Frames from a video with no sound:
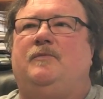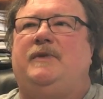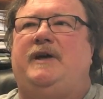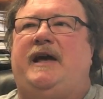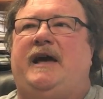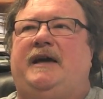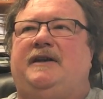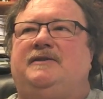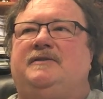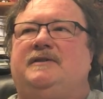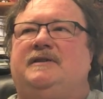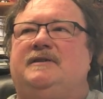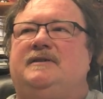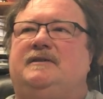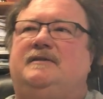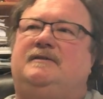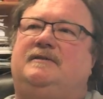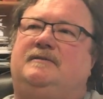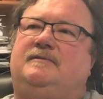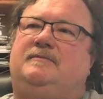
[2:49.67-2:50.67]
had
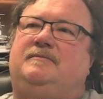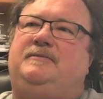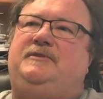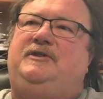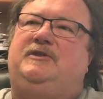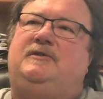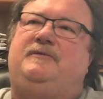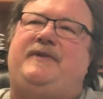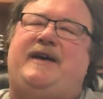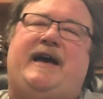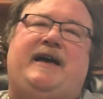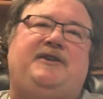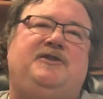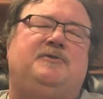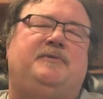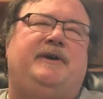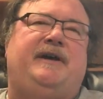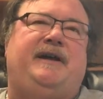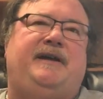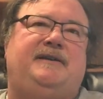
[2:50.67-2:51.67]
to
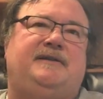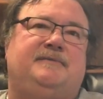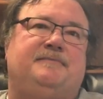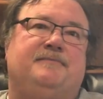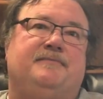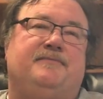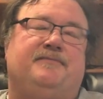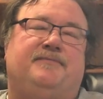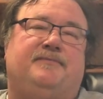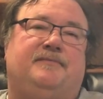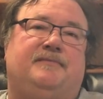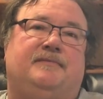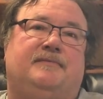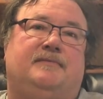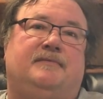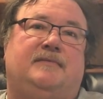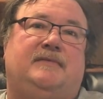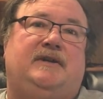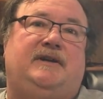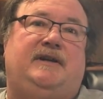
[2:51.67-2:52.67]
evacuate
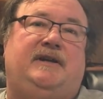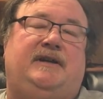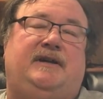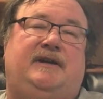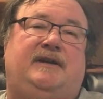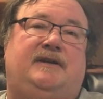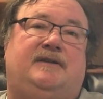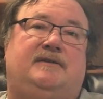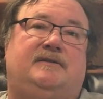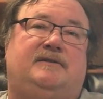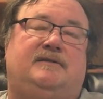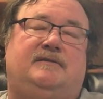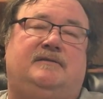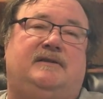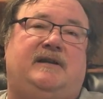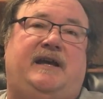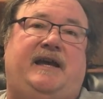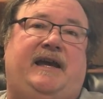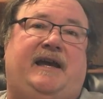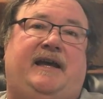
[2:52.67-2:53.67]
and
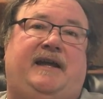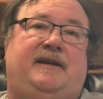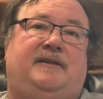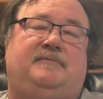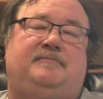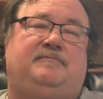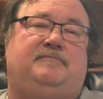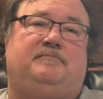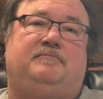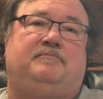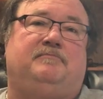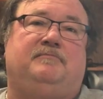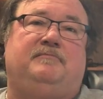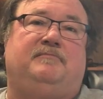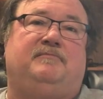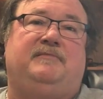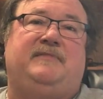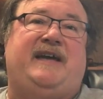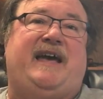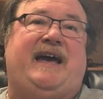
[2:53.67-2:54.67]
had
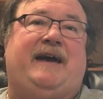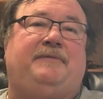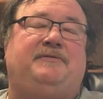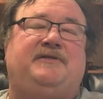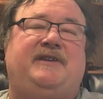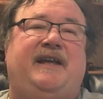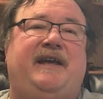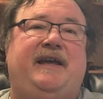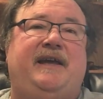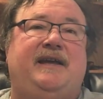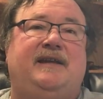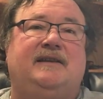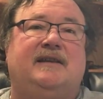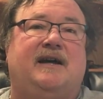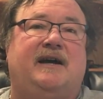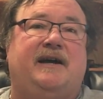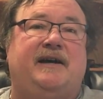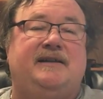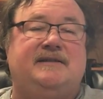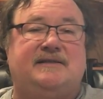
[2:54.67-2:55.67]
half-day
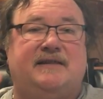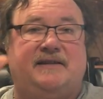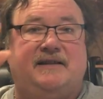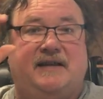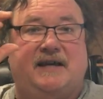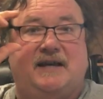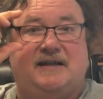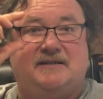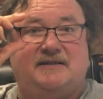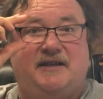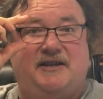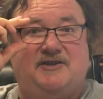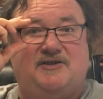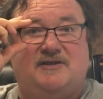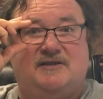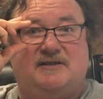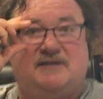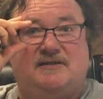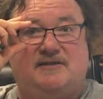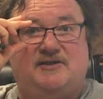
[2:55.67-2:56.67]
lines at the gas
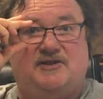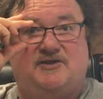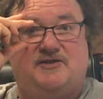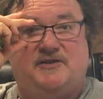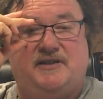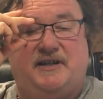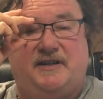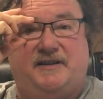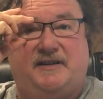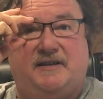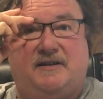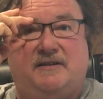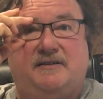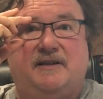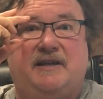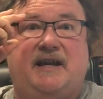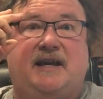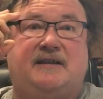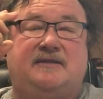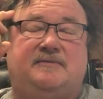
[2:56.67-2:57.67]
stations just to get there, and
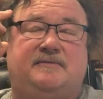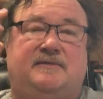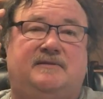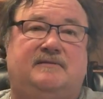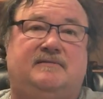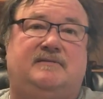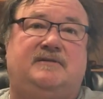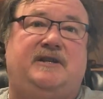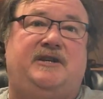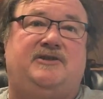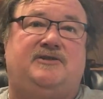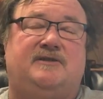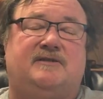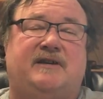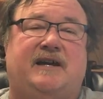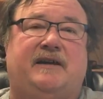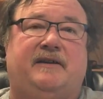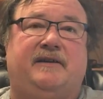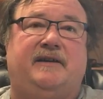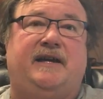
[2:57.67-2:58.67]
the gas stations are
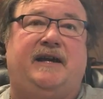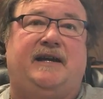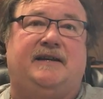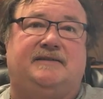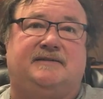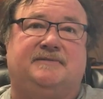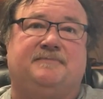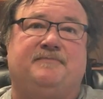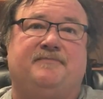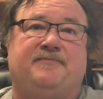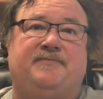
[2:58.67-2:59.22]
out of gas.